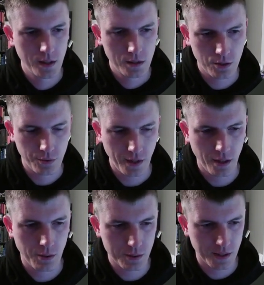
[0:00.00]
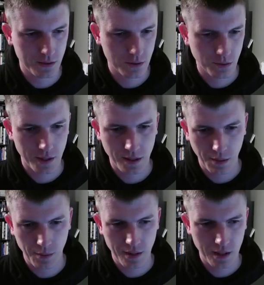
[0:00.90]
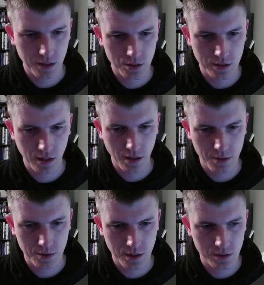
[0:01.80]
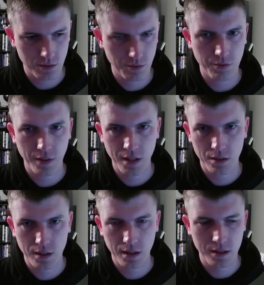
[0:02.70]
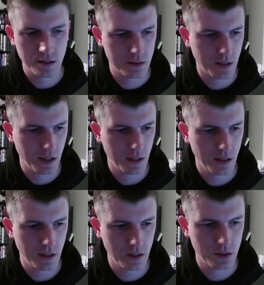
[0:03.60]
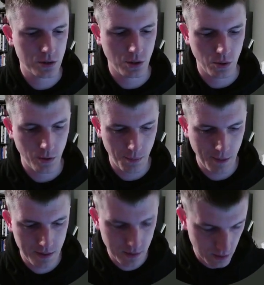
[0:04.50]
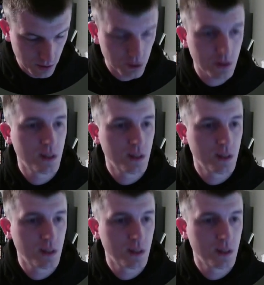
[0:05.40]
So if the error was handled correctly, I would think it should say authorization failed on this side and then show the message.